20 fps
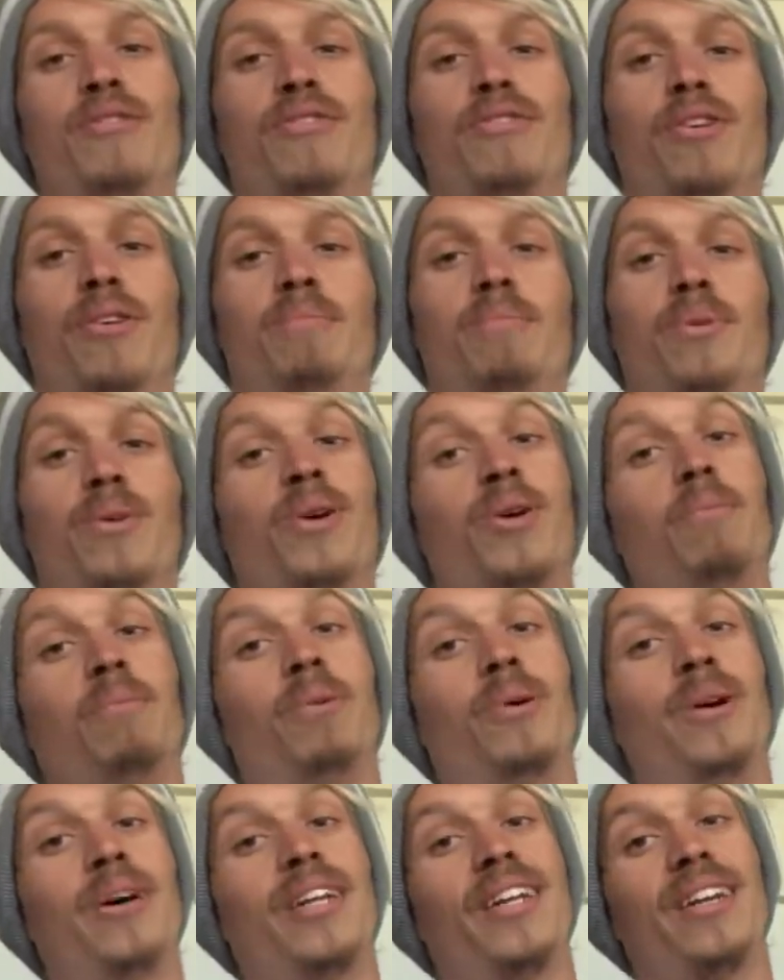from Banura
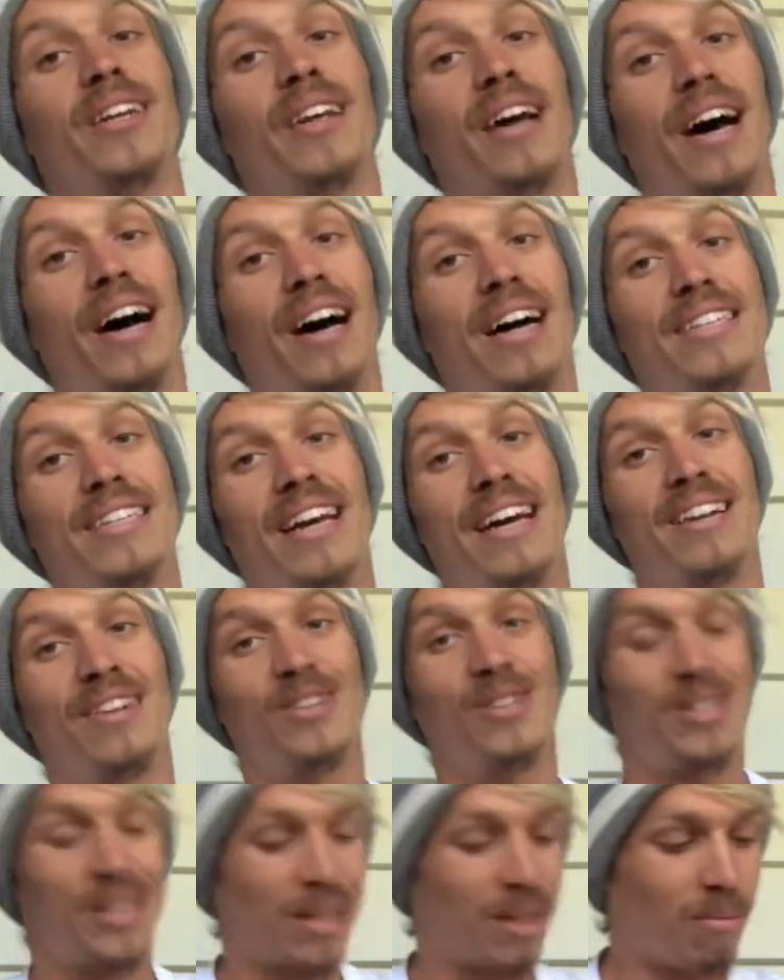Point down in New
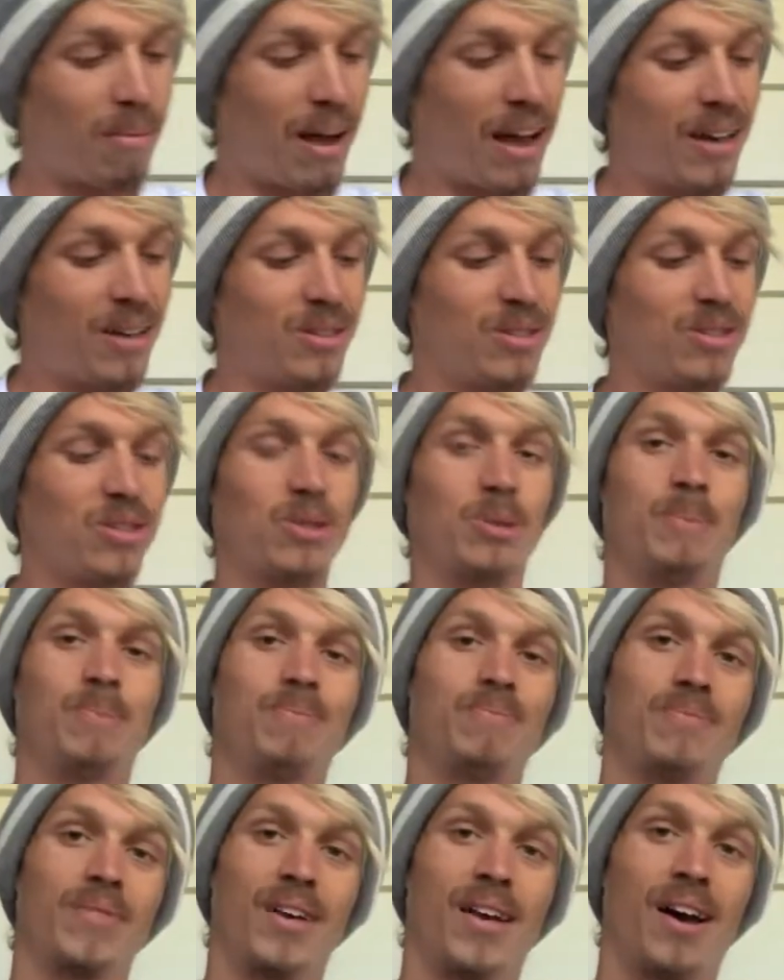South Wales.
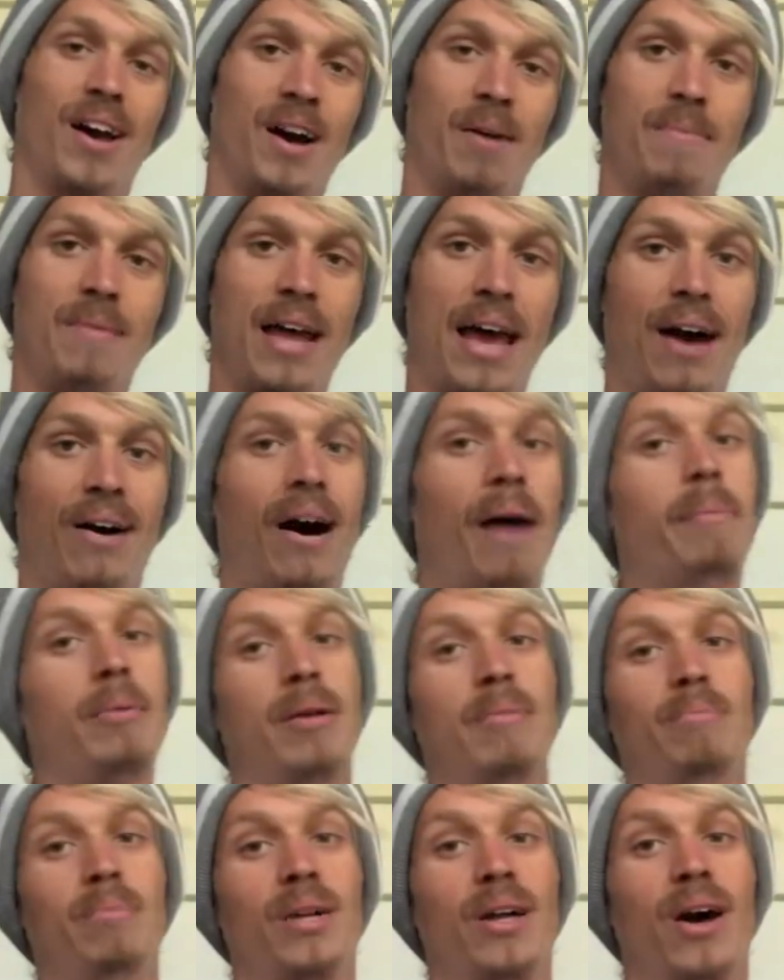I'm now up
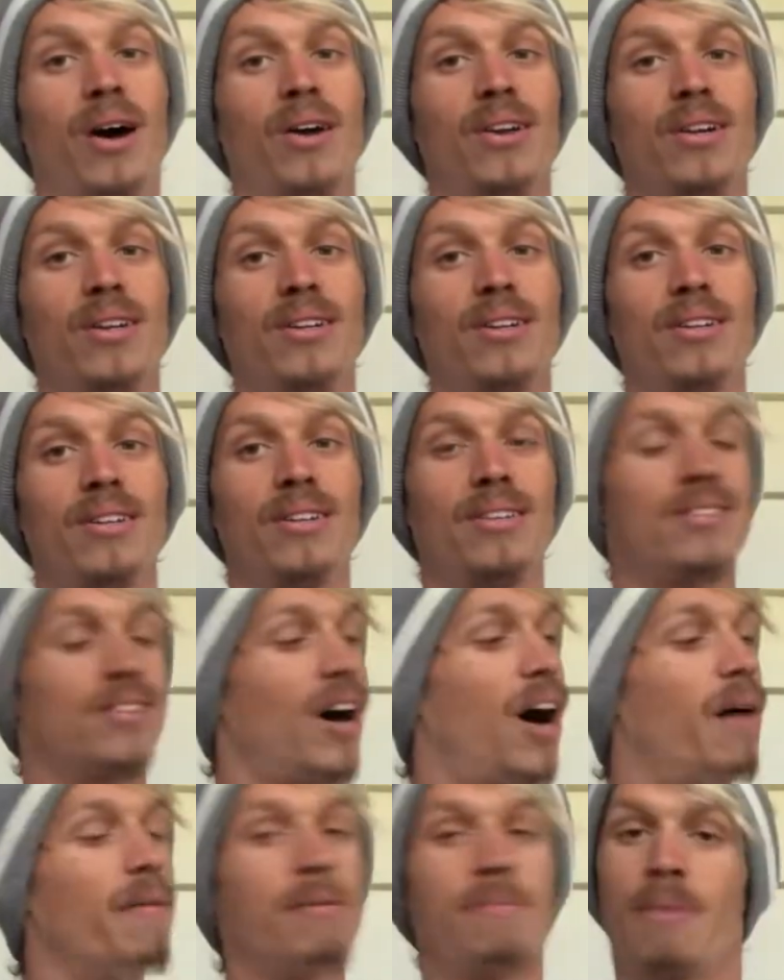in Benogan, so
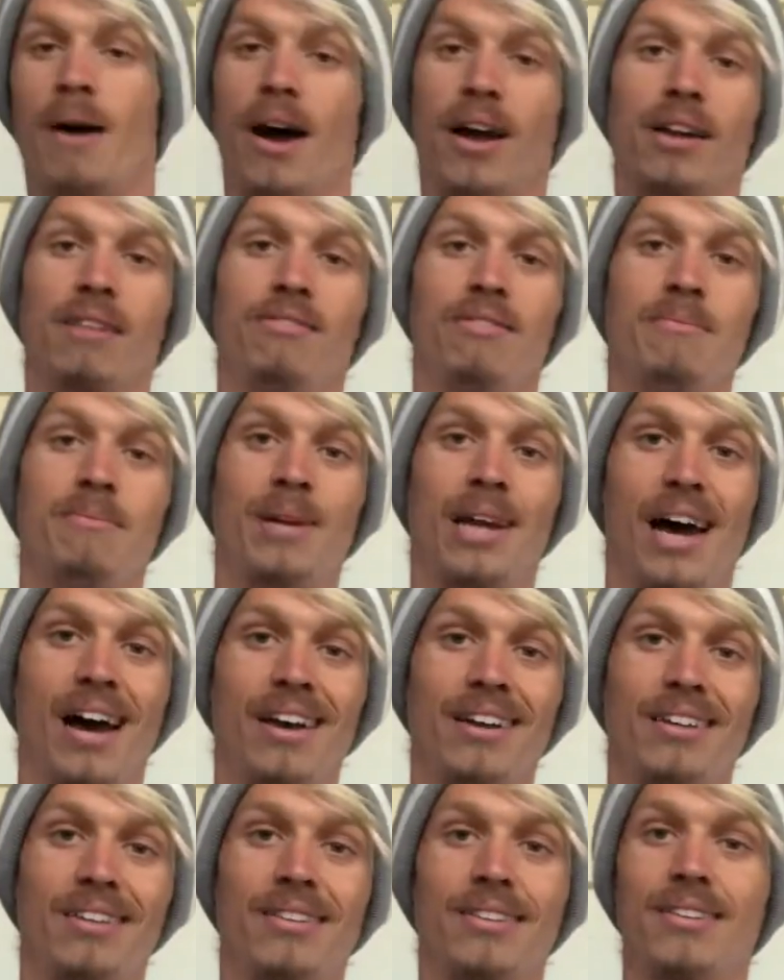I'm the bogan from
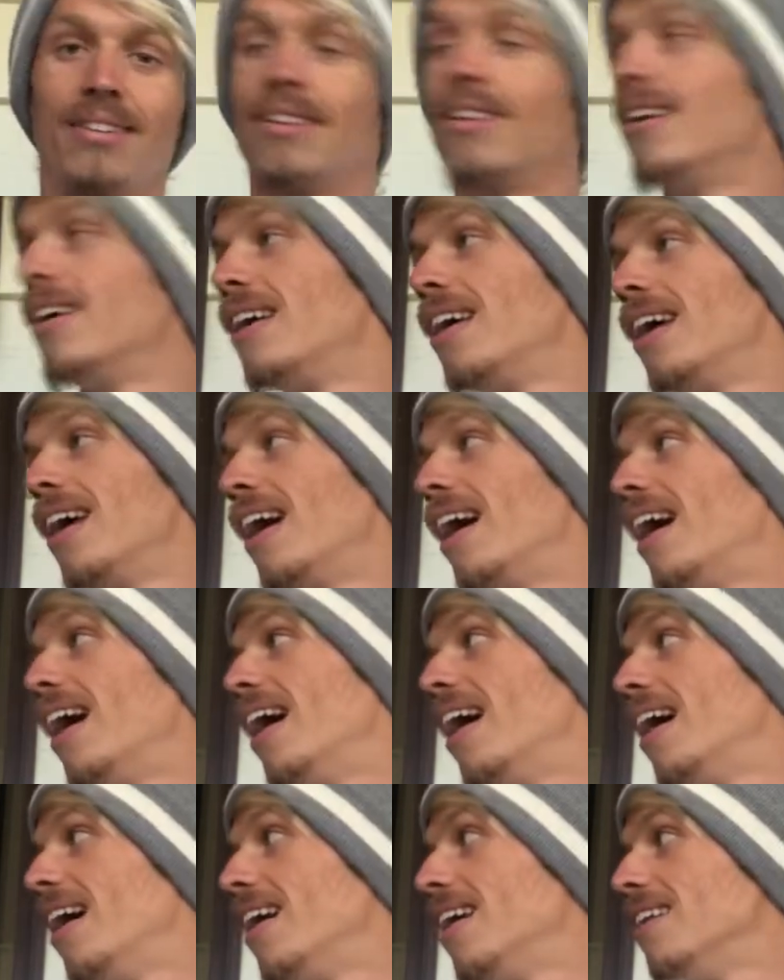Benogan,
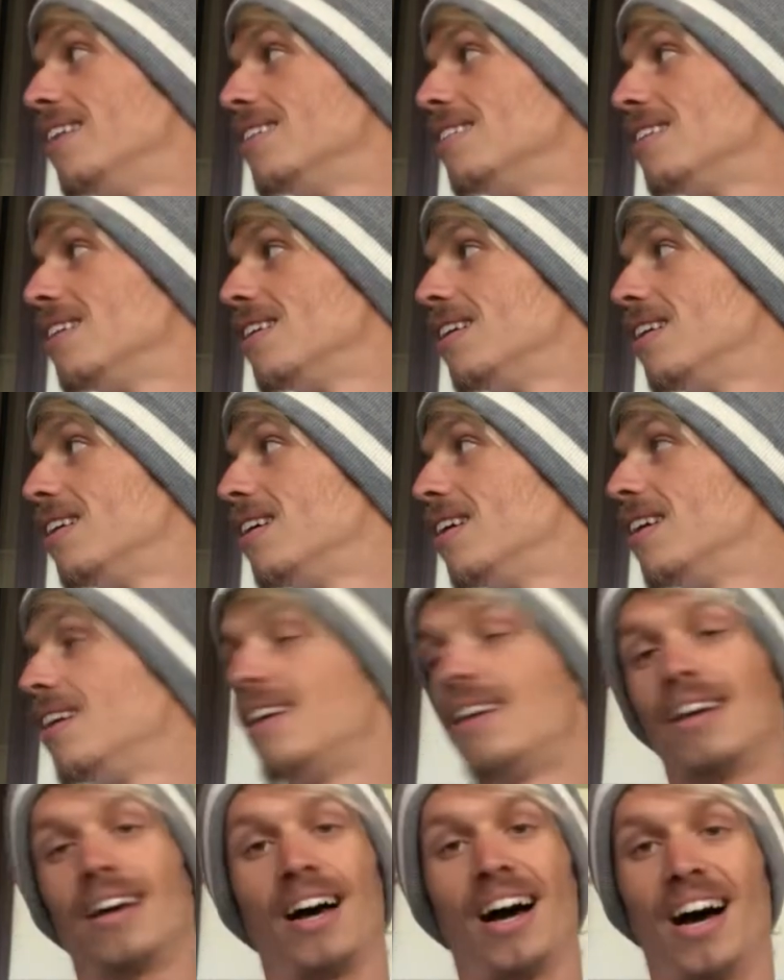and
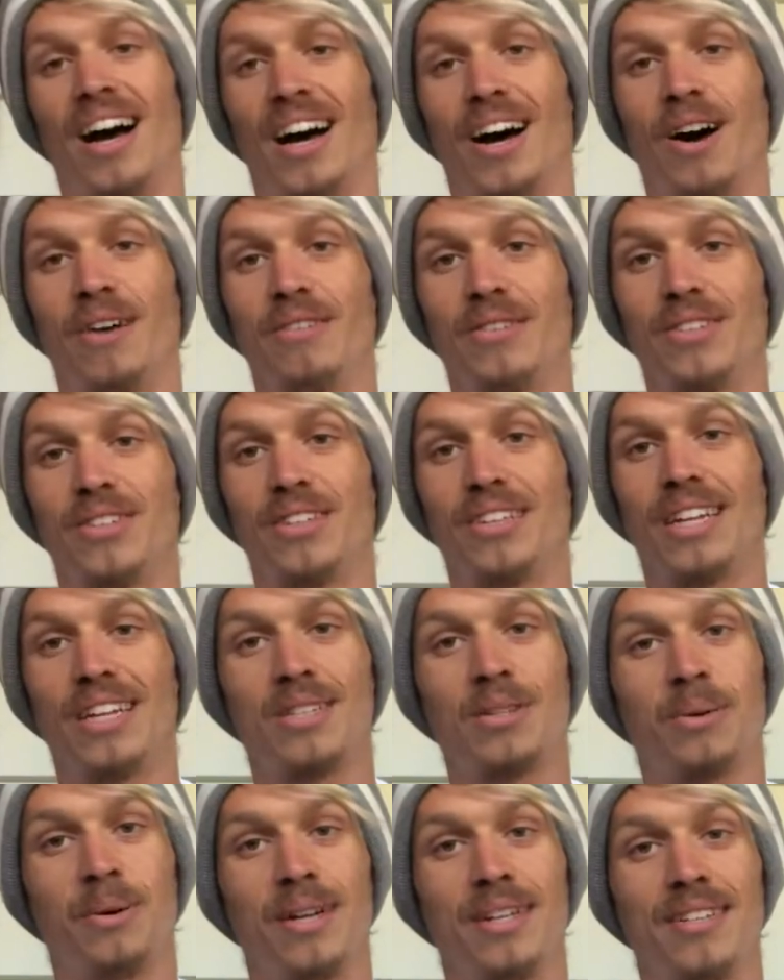obviously that's
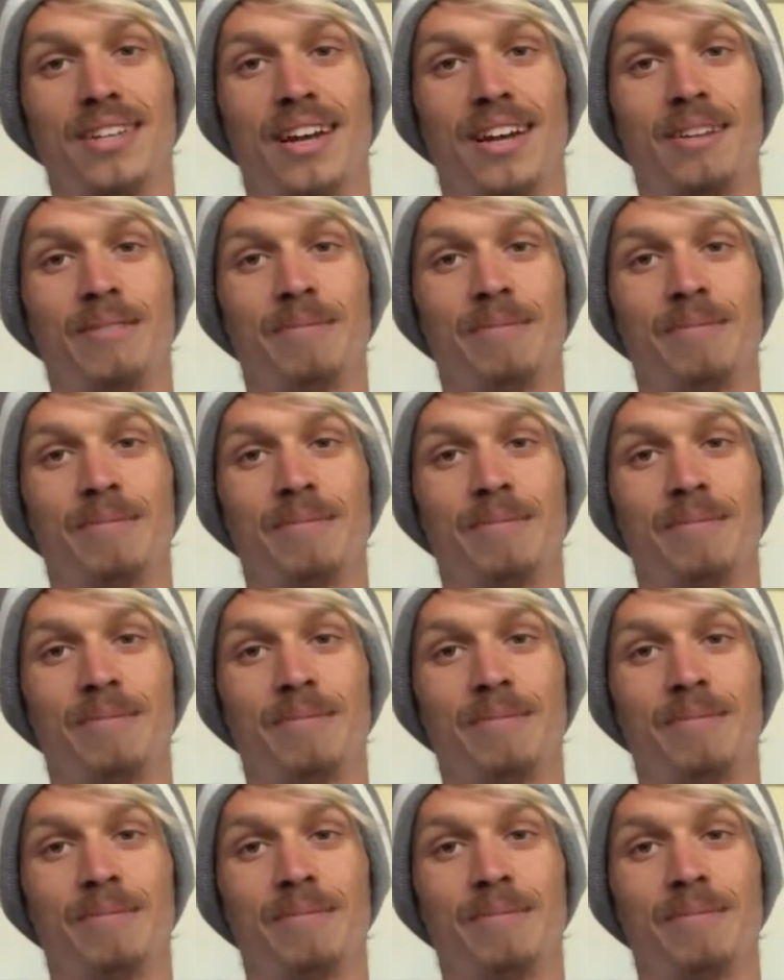Queensland.